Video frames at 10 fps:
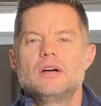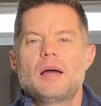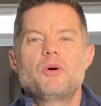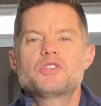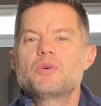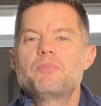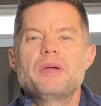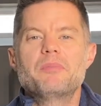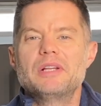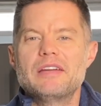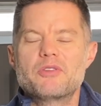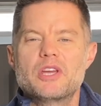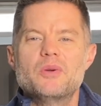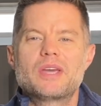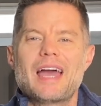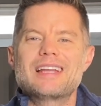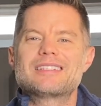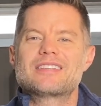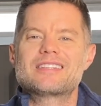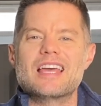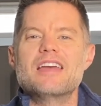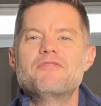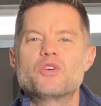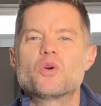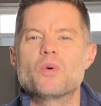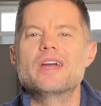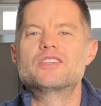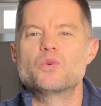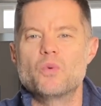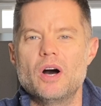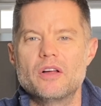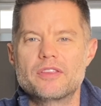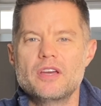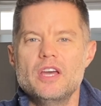I'm also a big believer that you can't save your way to wealth.